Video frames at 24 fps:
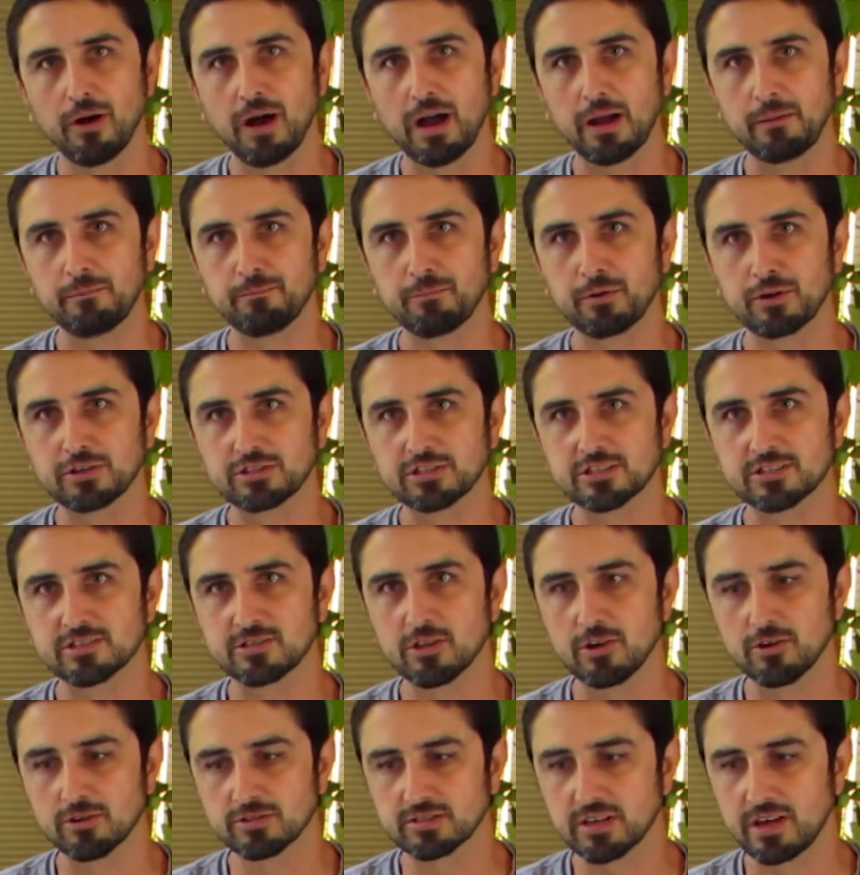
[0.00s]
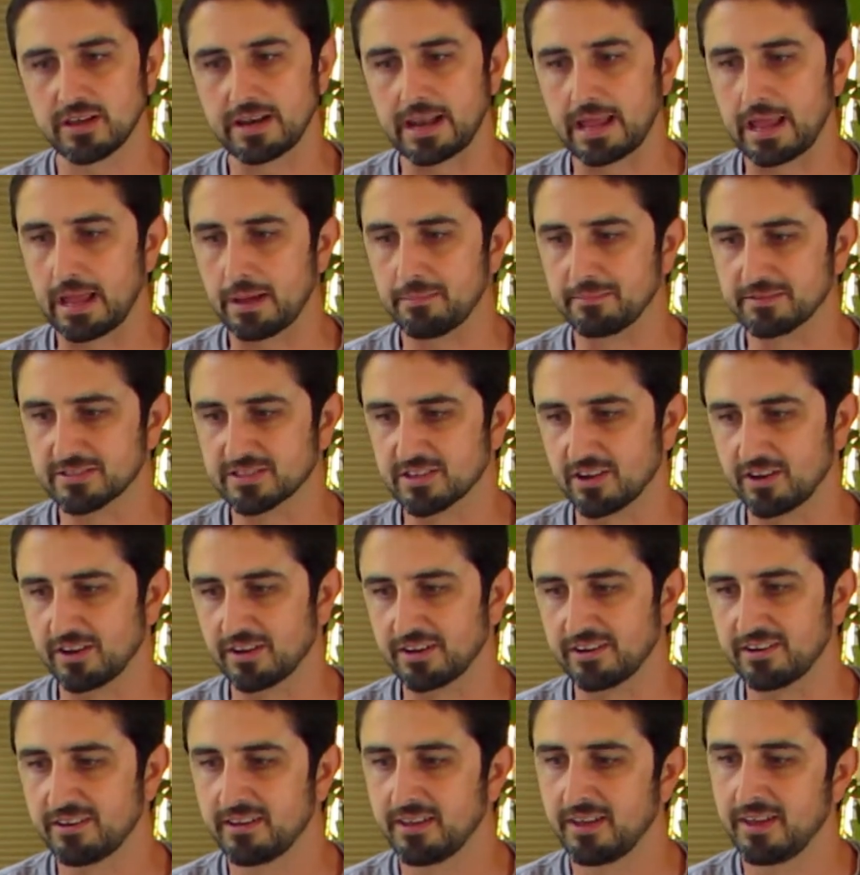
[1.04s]
I've purchased those on
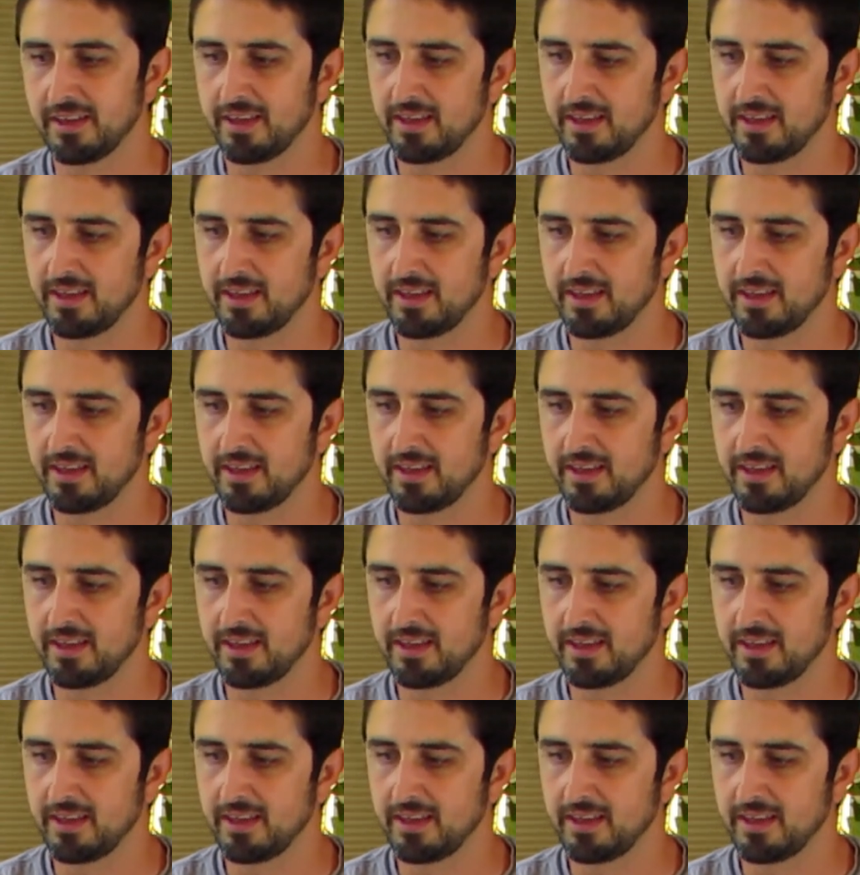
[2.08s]
Amazon.